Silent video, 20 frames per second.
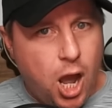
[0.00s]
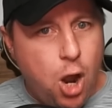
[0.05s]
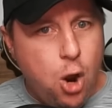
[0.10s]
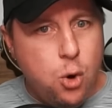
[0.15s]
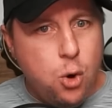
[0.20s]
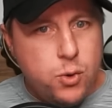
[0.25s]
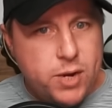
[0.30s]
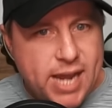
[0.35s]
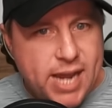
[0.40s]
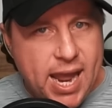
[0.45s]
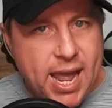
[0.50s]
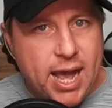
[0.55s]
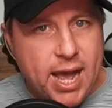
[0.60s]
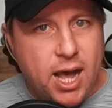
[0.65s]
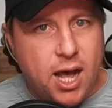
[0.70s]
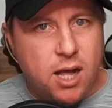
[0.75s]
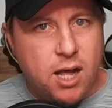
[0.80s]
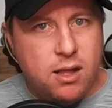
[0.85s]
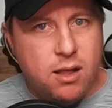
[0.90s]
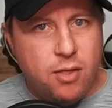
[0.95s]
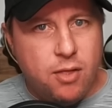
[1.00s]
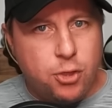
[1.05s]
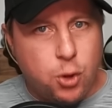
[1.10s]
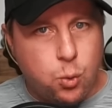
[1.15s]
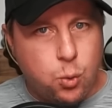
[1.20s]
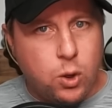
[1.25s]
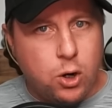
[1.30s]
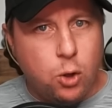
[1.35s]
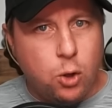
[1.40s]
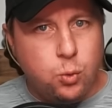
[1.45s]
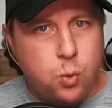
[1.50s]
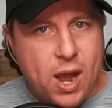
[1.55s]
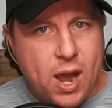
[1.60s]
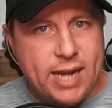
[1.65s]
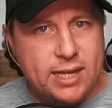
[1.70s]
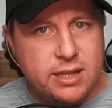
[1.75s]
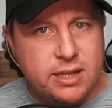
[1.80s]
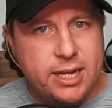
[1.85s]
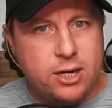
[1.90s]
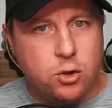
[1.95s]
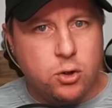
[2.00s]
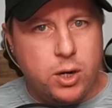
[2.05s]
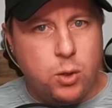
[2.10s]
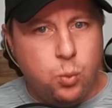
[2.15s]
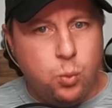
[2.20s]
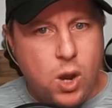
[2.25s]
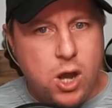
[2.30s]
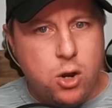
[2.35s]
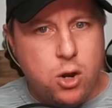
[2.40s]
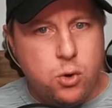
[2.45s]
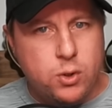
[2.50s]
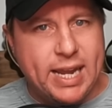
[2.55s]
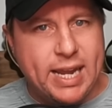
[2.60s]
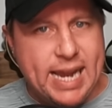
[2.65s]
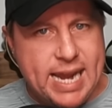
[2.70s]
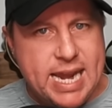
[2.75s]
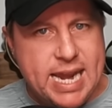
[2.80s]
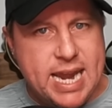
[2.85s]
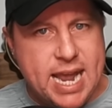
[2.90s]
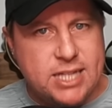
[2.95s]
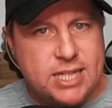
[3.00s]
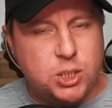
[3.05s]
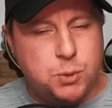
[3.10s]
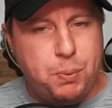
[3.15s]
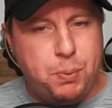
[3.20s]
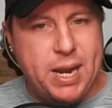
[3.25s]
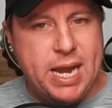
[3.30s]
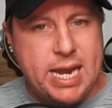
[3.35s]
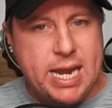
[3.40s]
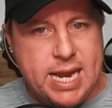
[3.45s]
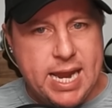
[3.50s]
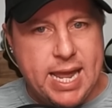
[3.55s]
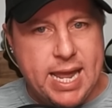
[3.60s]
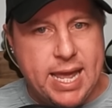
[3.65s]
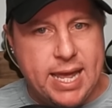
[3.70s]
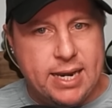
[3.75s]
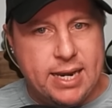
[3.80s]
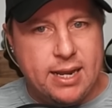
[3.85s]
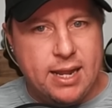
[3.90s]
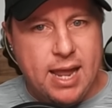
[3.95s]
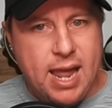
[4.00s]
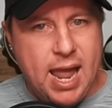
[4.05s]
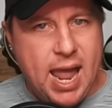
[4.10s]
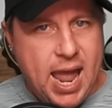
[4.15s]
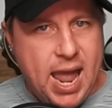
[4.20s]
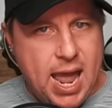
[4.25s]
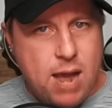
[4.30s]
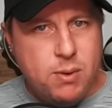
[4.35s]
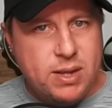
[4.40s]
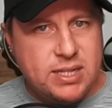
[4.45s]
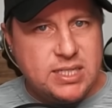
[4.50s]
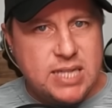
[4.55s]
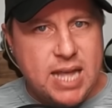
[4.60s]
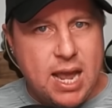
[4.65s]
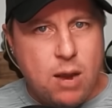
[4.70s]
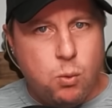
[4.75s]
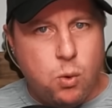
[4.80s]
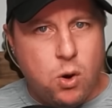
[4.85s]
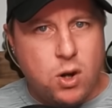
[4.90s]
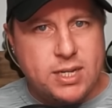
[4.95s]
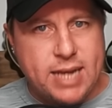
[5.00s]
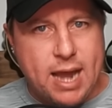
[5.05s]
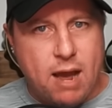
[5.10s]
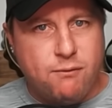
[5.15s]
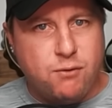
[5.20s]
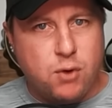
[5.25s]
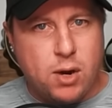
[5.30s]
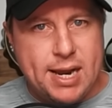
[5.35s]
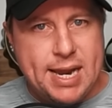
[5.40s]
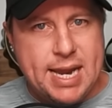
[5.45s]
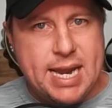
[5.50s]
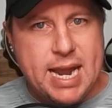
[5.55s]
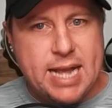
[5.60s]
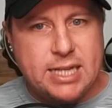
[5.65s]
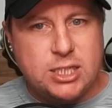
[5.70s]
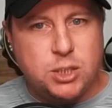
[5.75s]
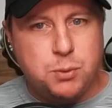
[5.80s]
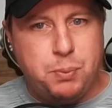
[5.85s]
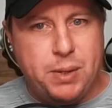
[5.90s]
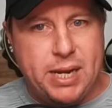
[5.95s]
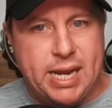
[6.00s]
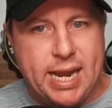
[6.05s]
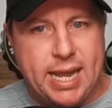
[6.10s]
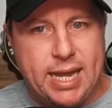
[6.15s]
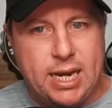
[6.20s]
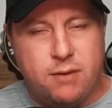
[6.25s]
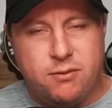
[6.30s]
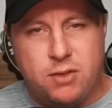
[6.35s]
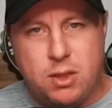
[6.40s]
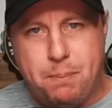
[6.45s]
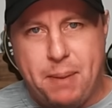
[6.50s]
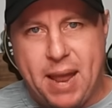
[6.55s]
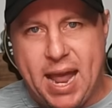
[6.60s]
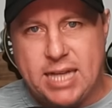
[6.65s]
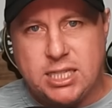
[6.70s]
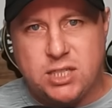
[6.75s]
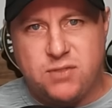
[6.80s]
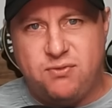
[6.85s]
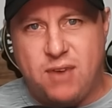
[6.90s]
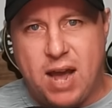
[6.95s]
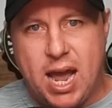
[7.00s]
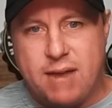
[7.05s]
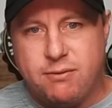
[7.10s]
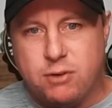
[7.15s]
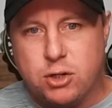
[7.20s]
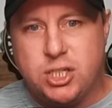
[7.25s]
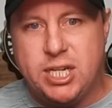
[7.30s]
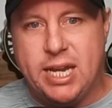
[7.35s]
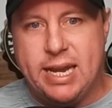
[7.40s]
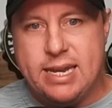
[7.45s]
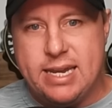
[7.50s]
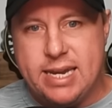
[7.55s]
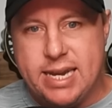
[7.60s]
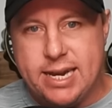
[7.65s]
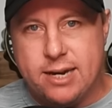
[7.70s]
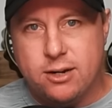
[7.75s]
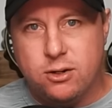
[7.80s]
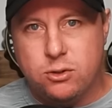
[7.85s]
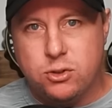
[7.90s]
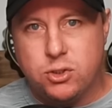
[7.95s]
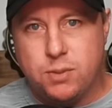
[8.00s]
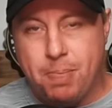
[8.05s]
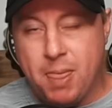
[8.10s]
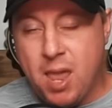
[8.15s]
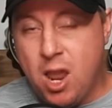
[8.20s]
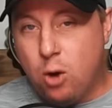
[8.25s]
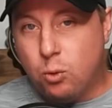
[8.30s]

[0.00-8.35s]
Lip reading: Oh yeah, the worldwide leader in woke, ESPN. How has that worked out for ESPN over the past 5 or 10 years?